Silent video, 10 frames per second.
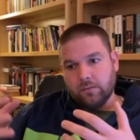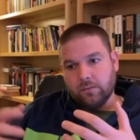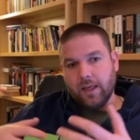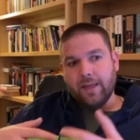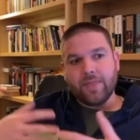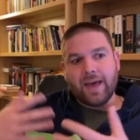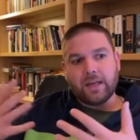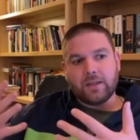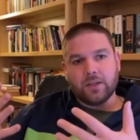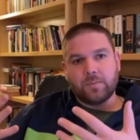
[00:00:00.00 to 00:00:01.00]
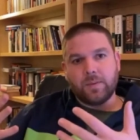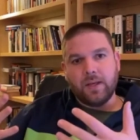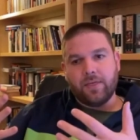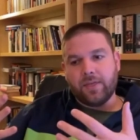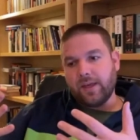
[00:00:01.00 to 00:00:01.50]
let that just
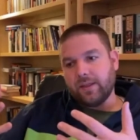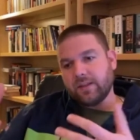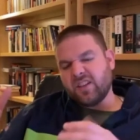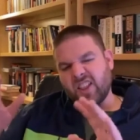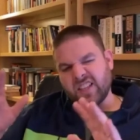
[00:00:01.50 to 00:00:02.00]
be a thing that's, oh,